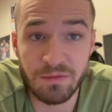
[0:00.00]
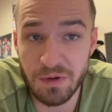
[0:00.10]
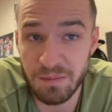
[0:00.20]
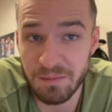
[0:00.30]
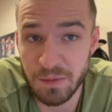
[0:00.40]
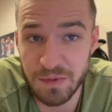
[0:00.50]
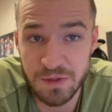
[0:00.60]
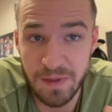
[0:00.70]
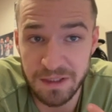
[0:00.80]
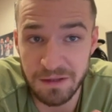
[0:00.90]
from the
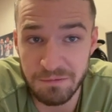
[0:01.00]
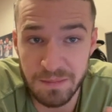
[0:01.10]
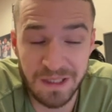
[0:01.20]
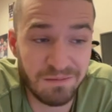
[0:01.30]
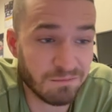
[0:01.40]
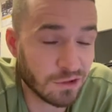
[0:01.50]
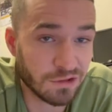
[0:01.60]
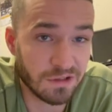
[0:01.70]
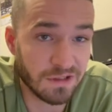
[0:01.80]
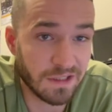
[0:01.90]
perspective of me,
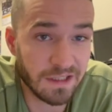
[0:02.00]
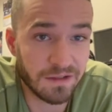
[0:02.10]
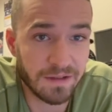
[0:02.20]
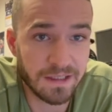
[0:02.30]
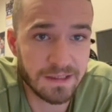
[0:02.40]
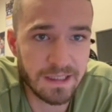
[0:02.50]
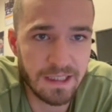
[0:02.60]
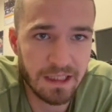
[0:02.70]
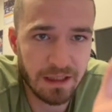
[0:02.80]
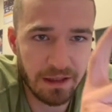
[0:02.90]
just an ignorant
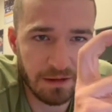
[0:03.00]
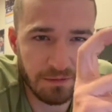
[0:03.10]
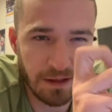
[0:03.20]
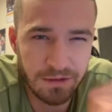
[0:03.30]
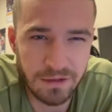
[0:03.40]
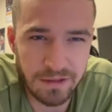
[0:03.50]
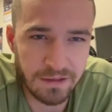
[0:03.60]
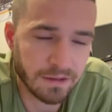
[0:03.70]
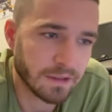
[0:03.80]
investor,